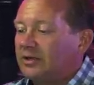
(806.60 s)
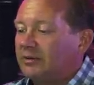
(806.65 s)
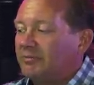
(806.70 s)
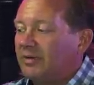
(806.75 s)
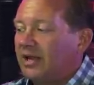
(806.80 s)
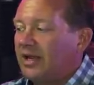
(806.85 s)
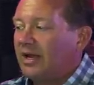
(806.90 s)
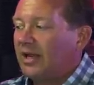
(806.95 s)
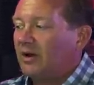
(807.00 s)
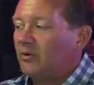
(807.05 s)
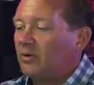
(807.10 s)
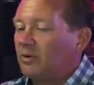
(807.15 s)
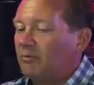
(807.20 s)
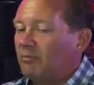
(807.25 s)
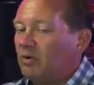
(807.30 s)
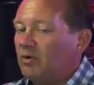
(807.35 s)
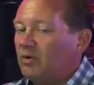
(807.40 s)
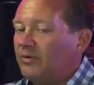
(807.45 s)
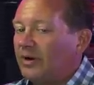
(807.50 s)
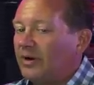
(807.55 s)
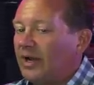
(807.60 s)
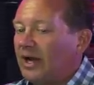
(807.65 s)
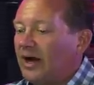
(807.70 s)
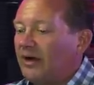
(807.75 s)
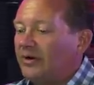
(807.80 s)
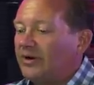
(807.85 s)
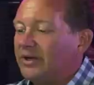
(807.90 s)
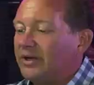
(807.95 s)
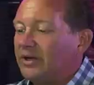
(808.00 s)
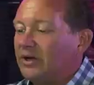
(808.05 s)
Like, man, we're moving
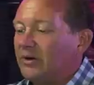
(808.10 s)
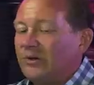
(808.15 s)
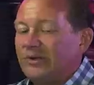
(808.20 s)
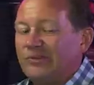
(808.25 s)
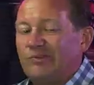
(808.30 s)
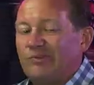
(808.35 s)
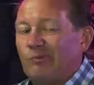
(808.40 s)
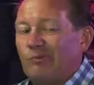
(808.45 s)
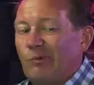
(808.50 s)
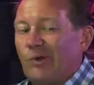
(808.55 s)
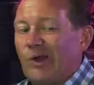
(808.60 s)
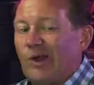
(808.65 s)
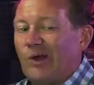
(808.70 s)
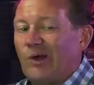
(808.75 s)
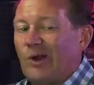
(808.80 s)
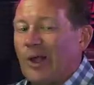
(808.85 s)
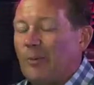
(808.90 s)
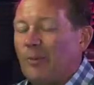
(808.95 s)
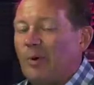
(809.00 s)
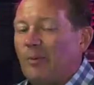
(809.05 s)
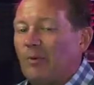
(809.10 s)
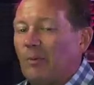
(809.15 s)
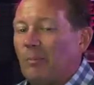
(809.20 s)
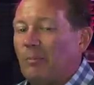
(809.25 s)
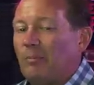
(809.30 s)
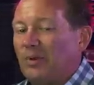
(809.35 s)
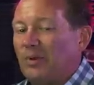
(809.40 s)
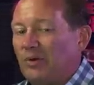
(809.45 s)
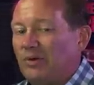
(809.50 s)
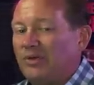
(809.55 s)
out of here. This is weird. I
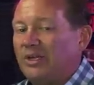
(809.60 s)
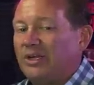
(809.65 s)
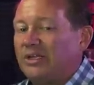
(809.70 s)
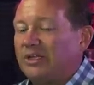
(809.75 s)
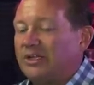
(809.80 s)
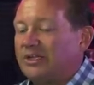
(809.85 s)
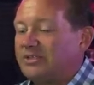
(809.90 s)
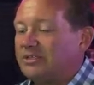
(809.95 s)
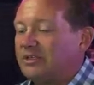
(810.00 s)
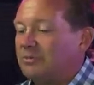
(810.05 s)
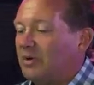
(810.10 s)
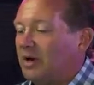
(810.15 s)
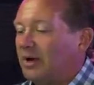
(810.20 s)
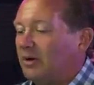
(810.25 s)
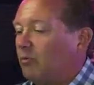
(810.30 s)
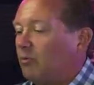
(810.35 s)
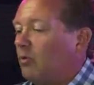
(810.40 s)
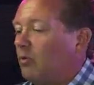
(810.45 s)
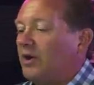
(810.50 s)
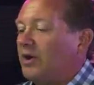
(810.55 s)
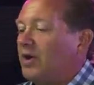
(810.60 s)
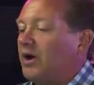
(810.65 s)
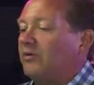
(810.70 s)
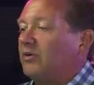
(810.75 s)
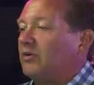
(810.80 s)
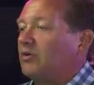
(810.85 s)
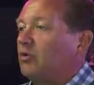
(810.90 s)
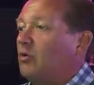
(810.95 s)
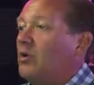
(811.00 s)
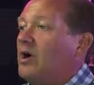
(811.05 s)
remember building this in my
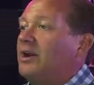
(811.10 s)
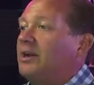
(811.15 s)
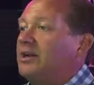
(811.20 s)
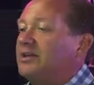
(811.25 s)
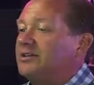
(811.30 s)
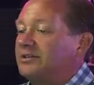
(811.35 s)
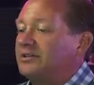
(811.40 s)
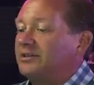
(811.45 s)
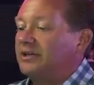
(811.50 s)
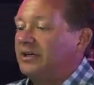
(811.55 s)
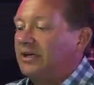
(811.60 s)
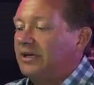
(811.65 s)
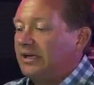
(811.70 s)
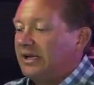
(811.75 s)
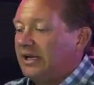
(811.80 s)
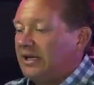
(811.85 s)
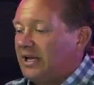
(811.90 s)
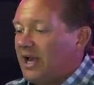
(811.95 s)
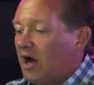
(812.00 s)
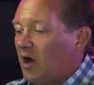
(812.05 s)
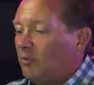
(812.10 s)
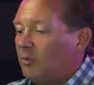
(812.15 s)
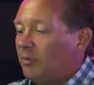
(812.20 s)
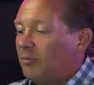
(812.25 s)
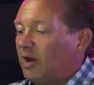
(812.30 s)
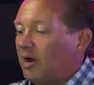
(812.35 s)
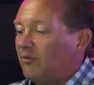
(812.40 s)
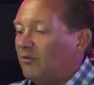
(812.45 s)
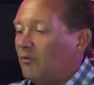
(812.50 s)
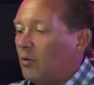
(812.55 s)
whatever 20s, and now I'm
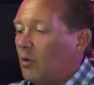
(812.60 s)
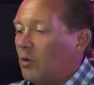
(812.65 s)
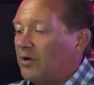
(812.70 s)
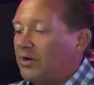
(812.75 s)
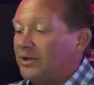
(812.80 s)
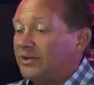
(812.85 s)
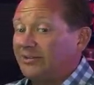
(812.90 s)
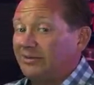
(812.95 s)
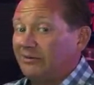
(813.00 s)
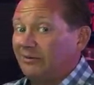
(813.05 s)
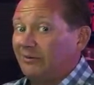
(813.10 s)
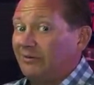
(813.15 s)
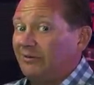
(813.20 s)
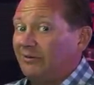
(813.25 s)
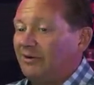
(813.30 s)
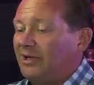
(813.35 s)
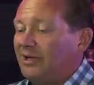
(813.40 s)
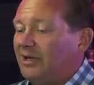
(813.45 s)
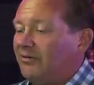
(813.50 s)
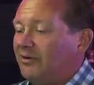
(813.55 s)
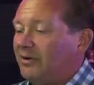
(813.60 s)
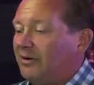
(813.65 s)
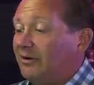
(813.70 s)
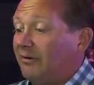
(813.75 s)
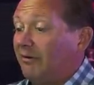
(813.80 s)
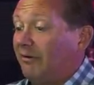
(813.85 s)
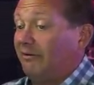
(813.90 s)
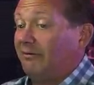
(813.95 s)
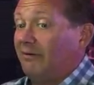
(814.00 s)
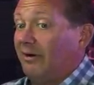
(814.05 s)
in my 40s, and we're leaving.
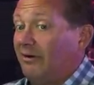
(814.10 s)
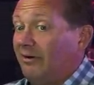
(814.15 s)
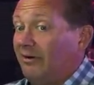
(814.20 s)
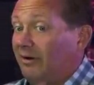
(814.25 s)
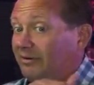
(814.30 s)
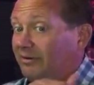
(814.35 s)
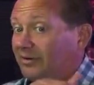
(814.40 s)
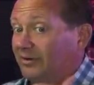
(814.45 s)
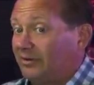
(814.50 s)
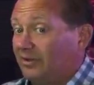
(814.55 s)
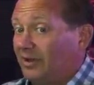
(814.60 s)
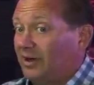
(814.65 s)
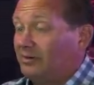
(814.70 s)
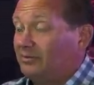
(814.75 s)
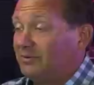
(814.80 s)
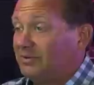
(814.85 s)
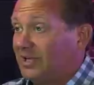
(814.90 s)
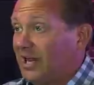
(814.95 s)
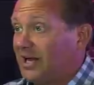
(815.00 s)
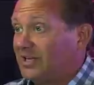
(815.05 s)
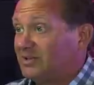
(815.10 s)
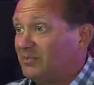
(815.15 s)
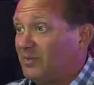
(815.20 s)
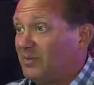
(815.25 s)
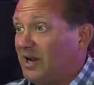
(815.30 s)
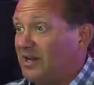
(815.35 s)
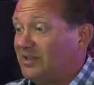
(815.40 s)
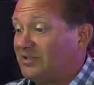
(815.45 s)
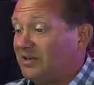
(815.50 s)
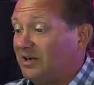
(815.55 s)
Good luck with that
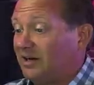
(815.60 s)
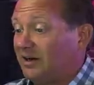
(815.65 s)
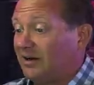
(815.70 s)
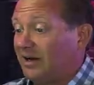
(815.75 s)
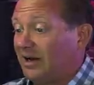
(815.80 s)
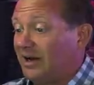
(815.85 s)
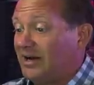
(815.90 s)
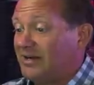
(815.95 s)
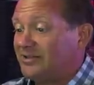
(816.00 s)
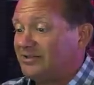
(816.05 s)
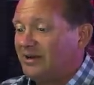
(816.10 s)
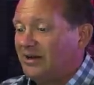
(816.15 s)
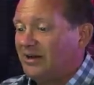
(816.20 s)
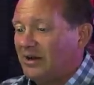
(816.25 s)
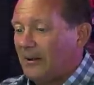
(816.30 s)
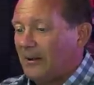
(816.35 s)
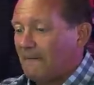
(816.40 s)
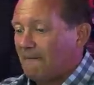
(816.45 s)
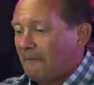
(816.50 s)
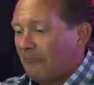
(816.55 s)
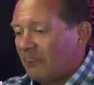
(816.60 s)
space there, guys.